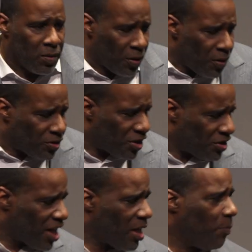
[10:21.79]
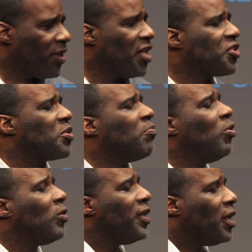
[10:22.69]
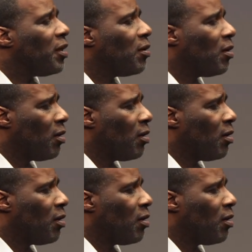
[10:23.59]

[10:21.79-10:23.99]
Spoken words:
Courage to stand up against bullying.